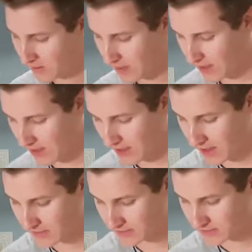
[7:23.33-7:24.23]

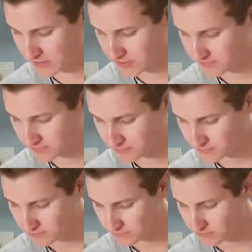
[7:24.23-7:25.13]
And
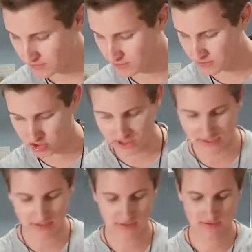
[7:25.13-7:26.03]
the
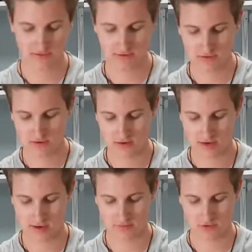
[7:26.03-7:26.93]
cheese.
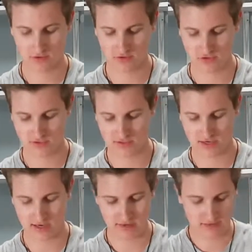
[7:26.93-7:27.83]
I'm going to
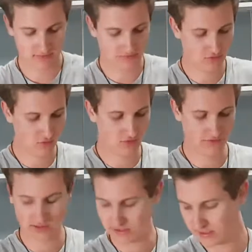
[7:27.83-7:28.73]
say all of
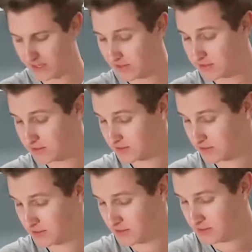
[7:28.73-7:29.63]
it, I guess.
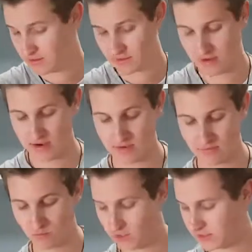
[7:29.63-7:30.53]

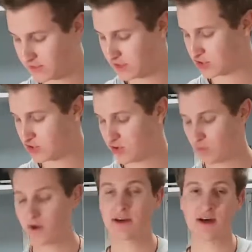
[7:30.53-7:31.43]
Well, it says stir in
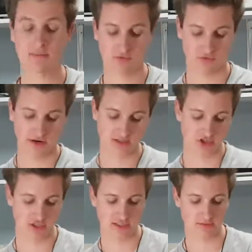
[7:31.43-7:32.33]
1 cup of grated
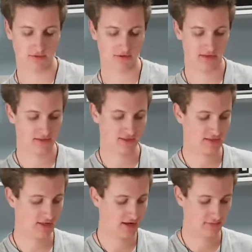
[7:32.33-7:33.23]
cheese, but as I
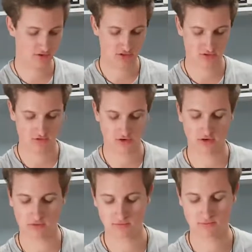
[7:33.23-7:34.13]
said, I'm just
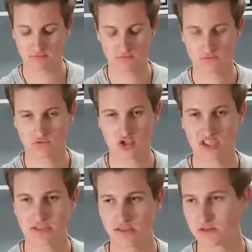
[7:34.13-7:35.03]
gonna
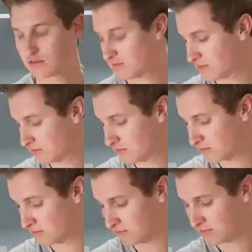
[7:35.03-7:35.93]
cheese it.
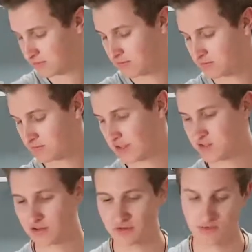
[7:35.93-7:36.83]
That's
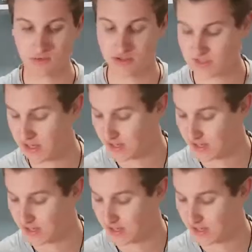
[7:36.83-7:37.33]
not even a real saying.